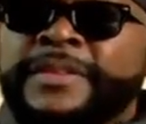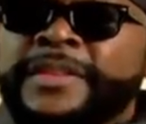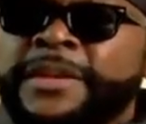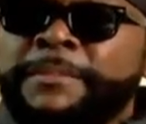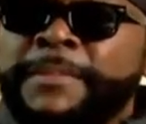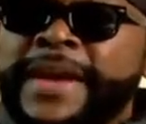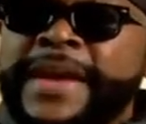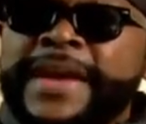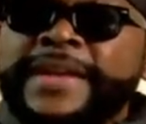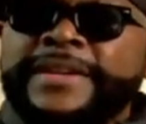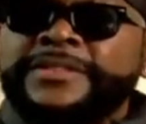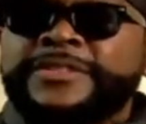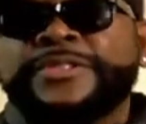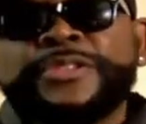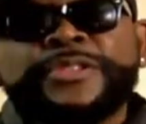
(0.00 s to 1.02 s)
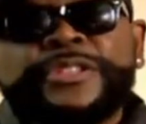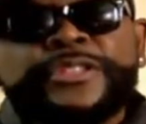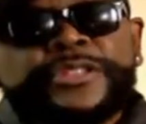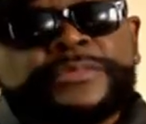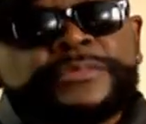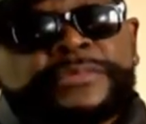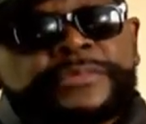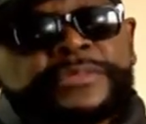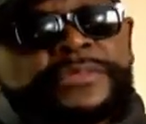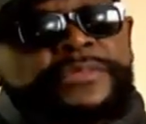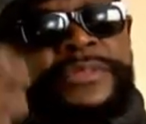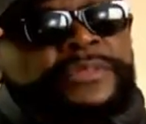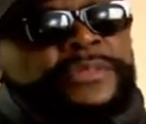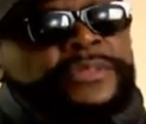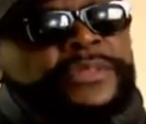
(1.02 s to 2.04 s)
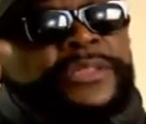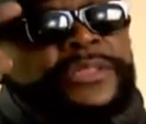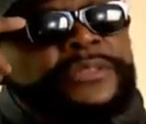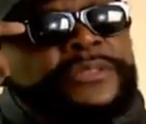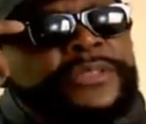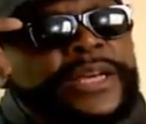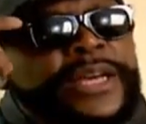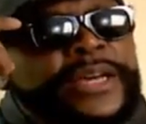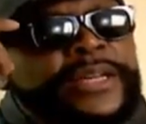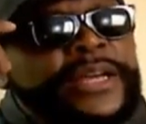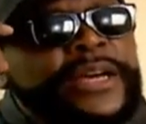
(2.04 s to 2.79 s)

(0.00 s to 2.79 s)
Their mind is turned inside